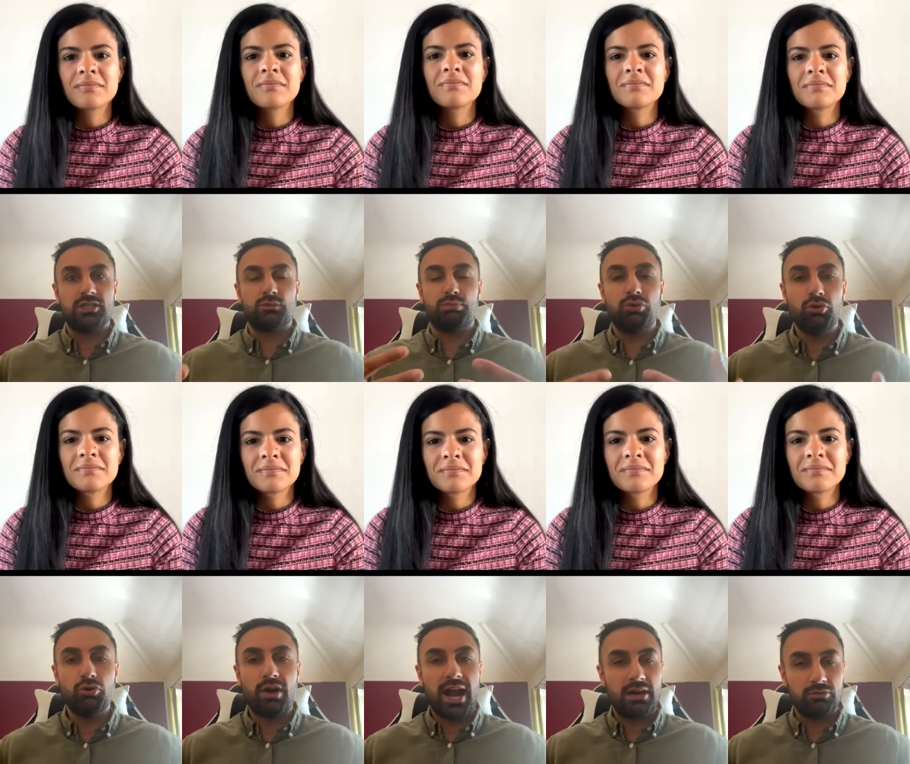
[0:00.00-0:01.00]
Speaker 1: just
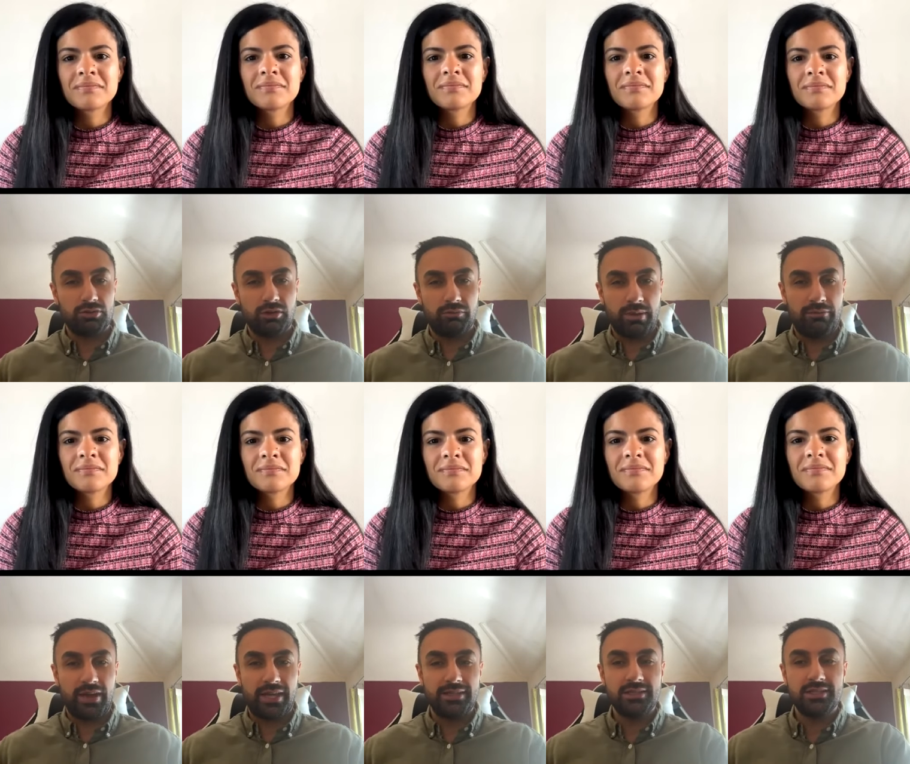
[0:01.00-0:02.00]
pour out of my
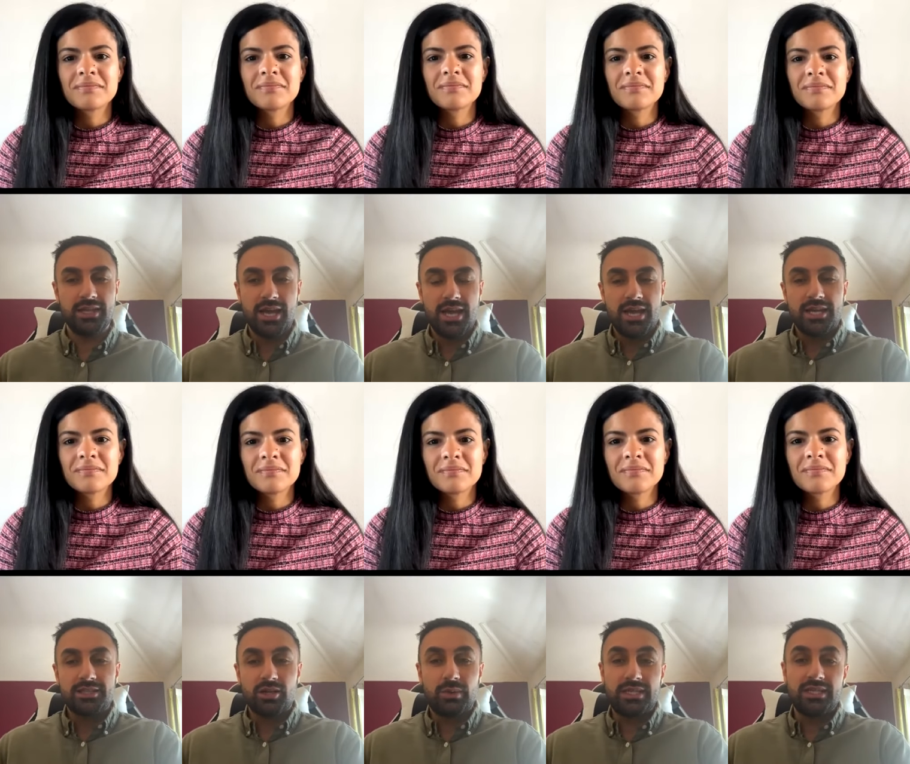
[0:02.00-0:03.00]
veins.
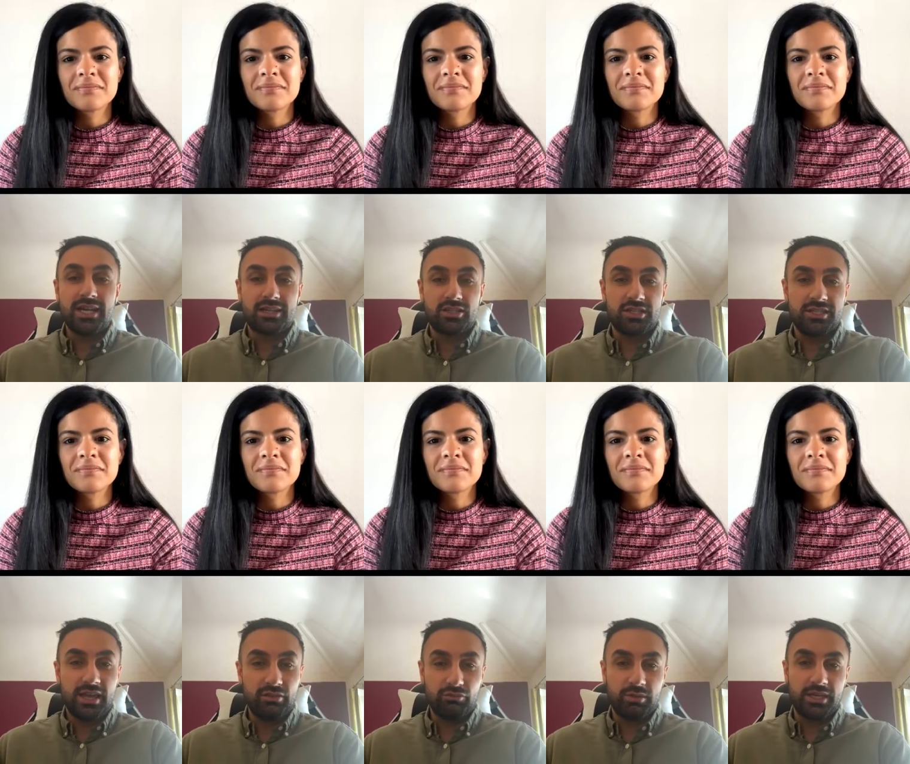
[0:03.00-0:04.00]
So it did actually
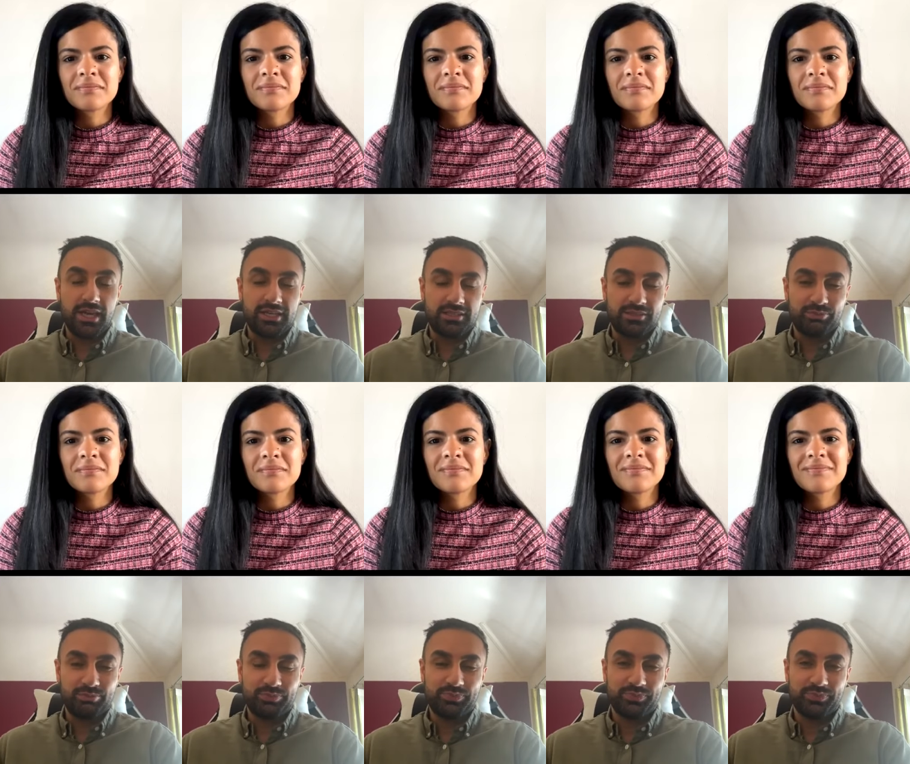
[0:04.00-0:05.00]
save me. Yes.
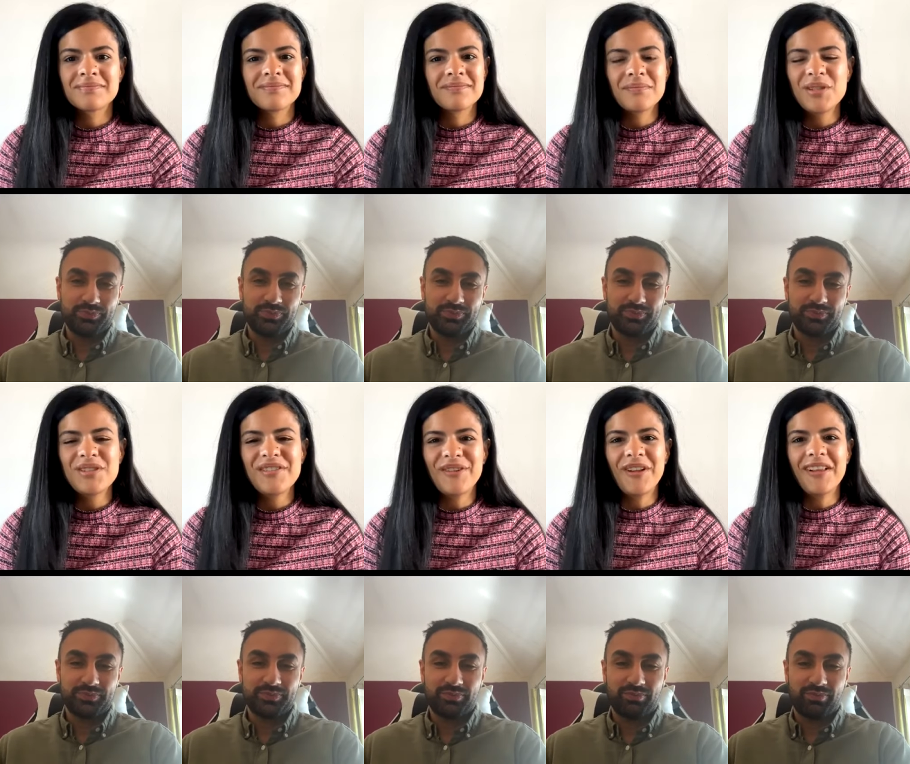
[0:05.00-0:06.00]

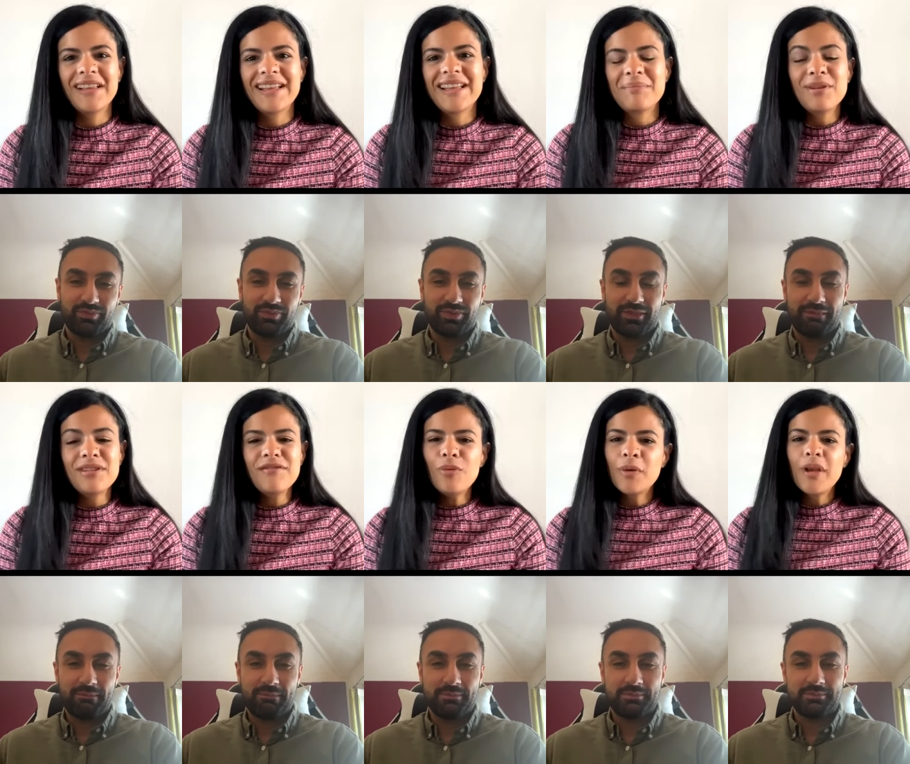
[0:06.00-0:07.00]
Speaker 2: Beautiful.
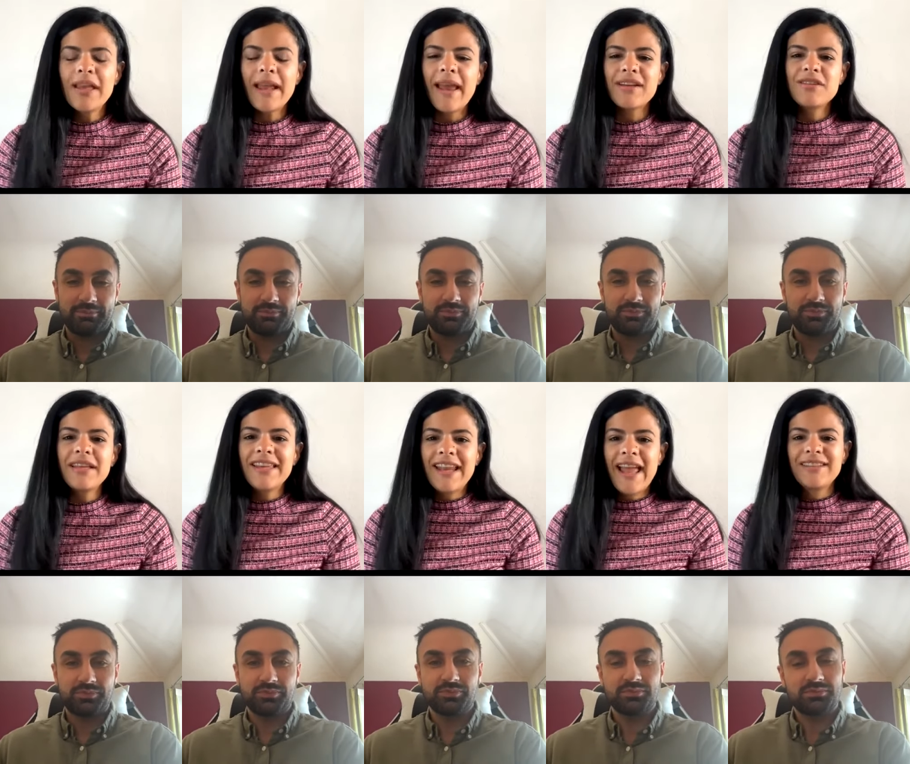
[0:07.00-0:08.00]
Beautiful when we can actually
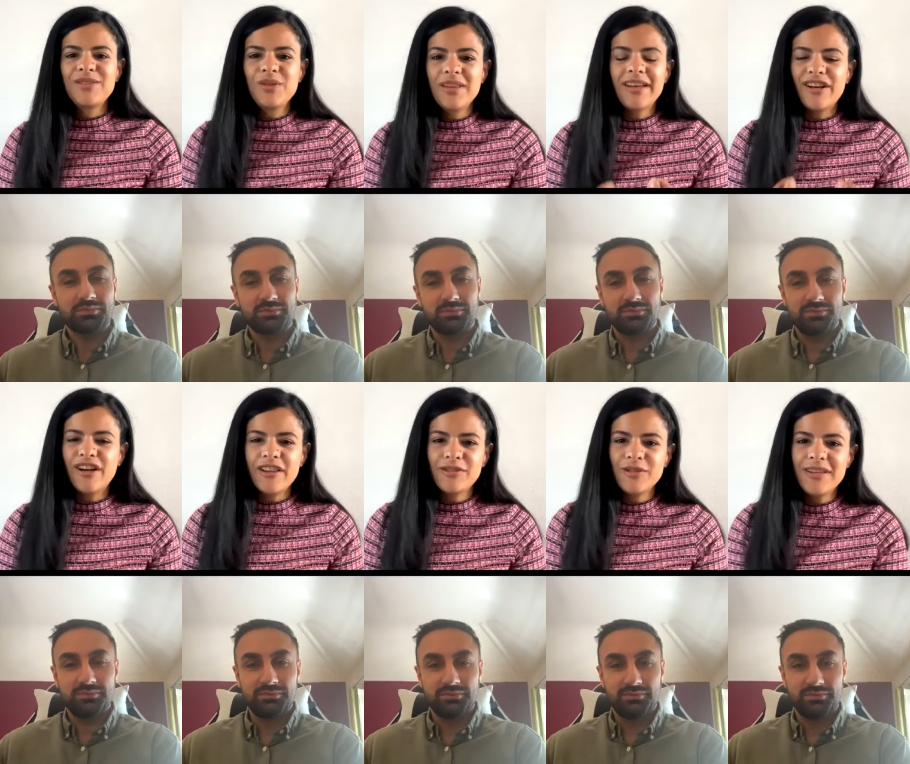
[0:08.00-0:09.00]
connect to the
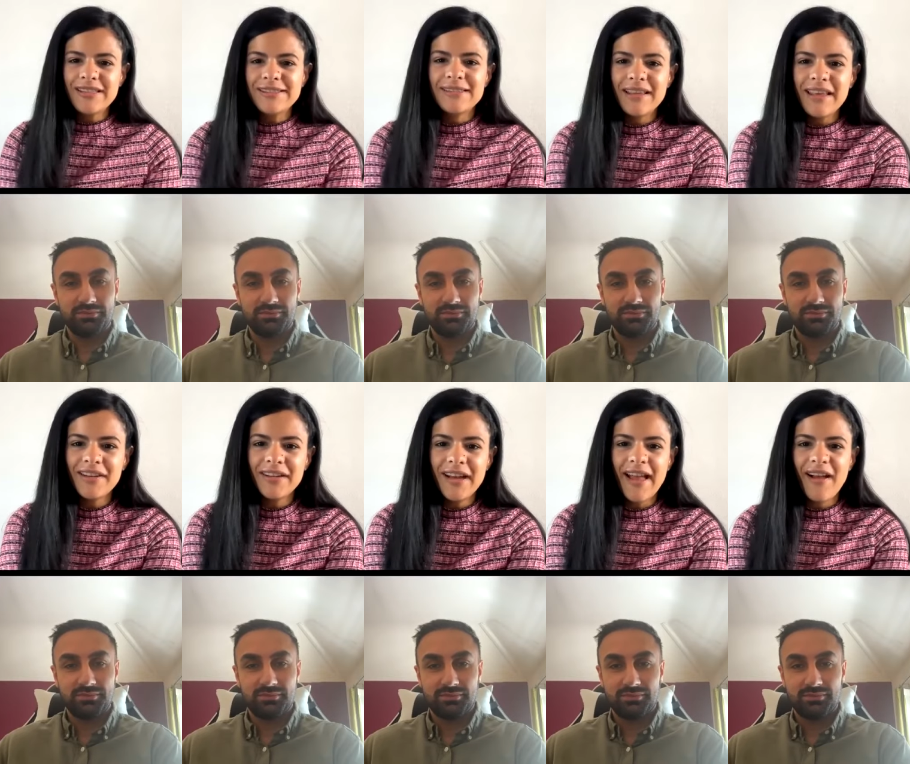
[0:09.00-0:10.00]
earth, to this here
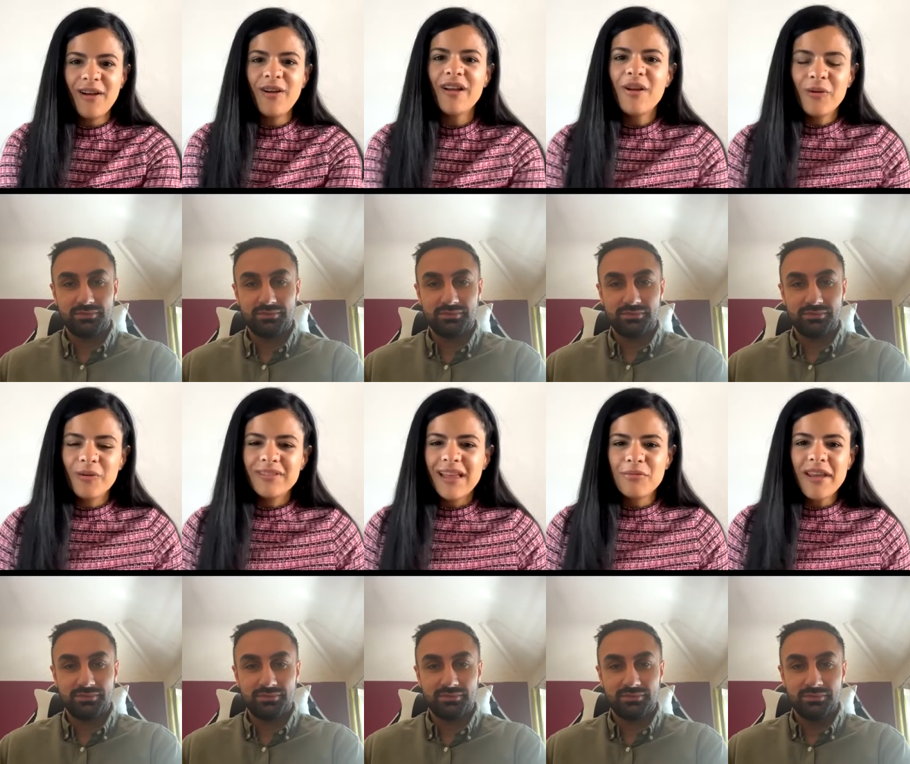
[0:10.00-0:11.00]
now,
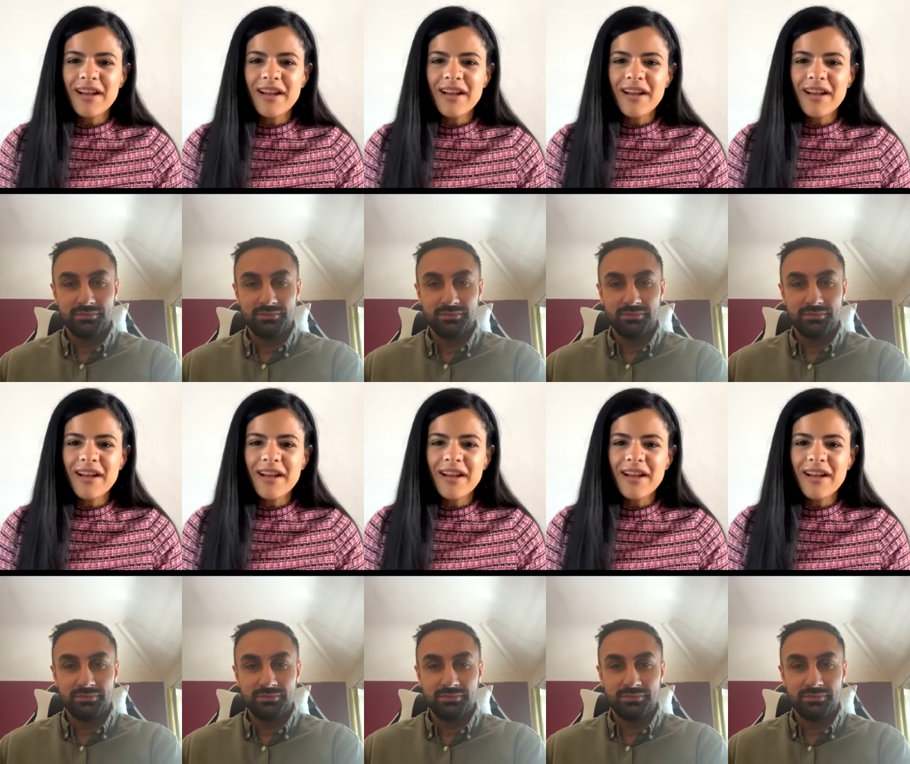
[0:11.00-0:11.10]
that we